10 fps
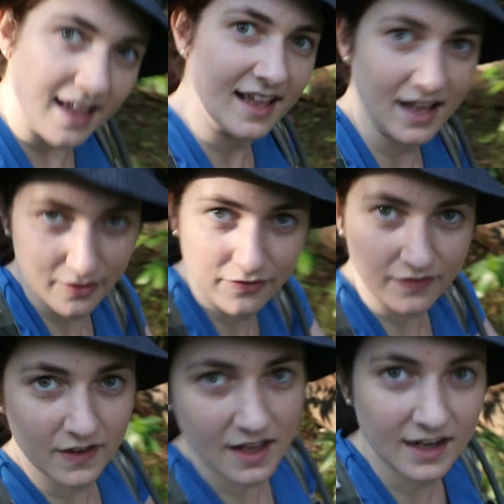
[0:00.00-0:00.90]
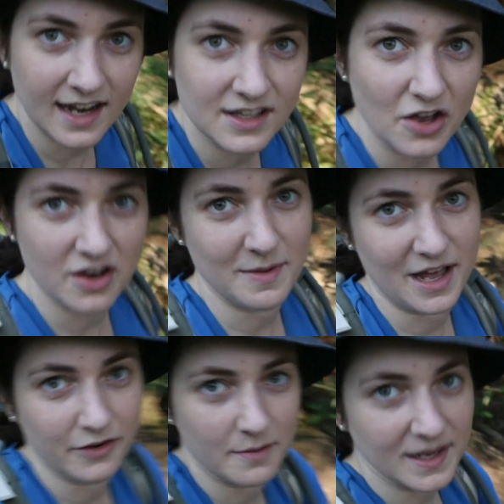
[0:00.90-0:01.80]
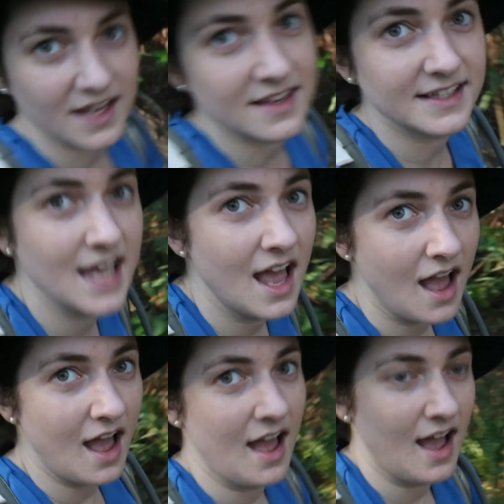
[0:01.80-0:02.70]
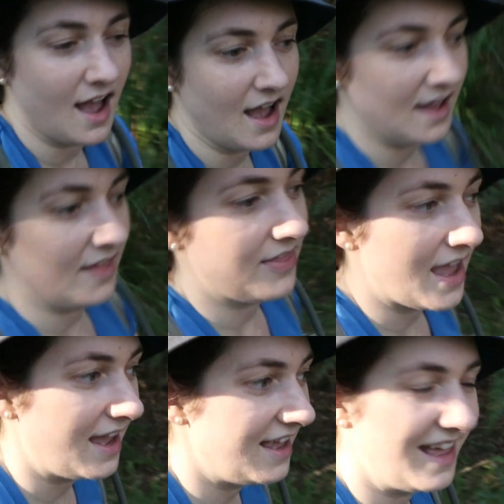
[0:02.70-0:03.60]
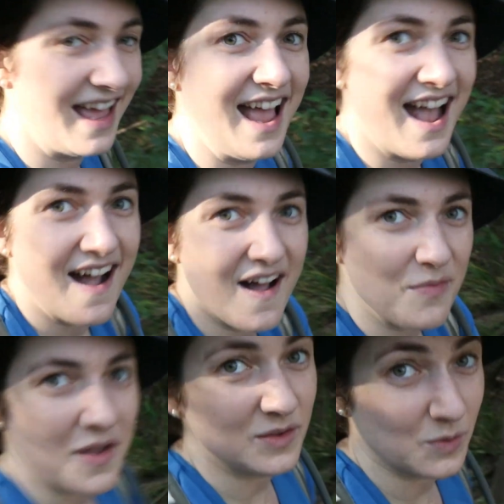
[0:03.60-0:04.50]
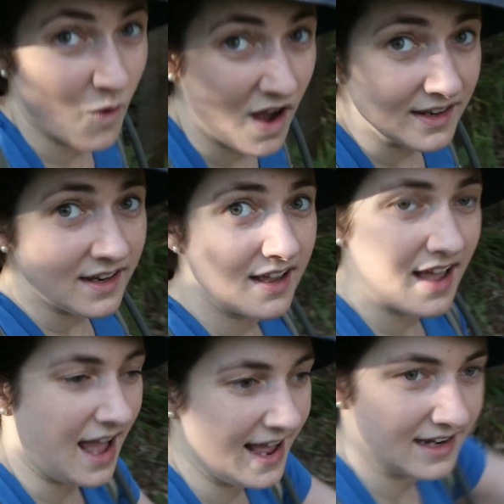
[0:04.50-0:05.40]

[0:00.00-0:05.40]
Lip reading: if you're going to need to go to the bathroom, because there was one at